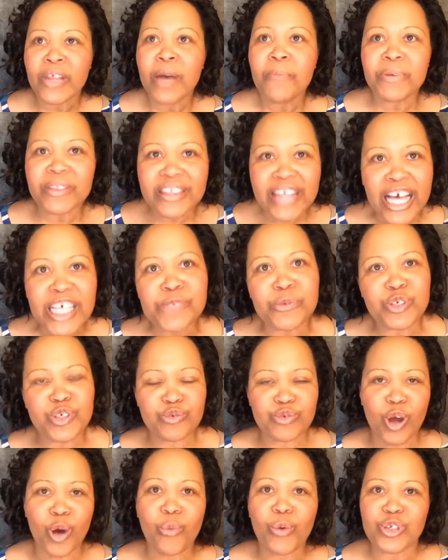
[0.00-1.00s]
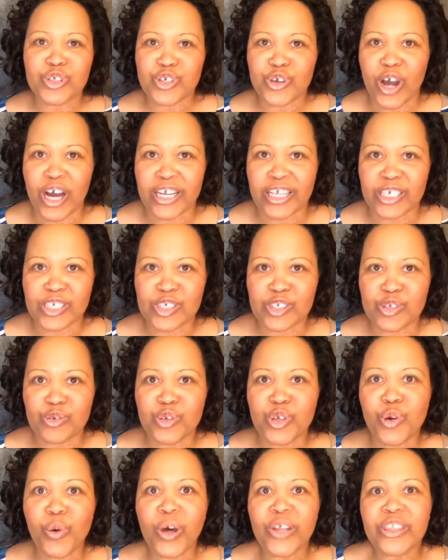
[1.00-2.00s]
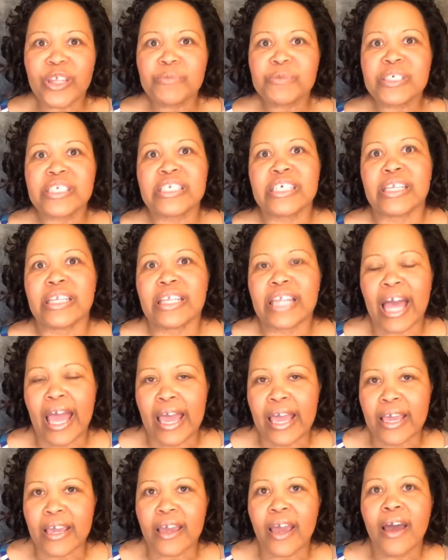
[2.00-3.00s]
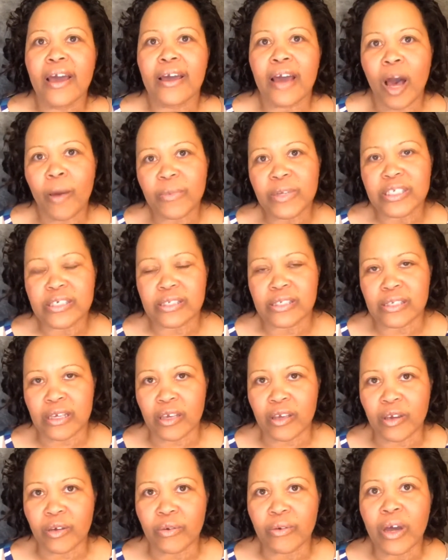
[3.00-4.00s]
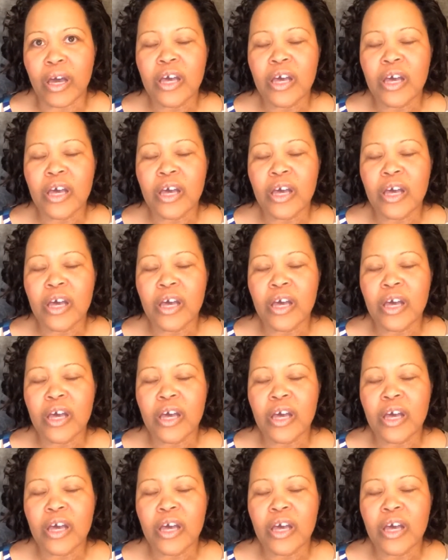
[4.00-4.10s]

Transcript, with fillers: But that's what you don't want your audience to do. You don't want them to delay coming to see you.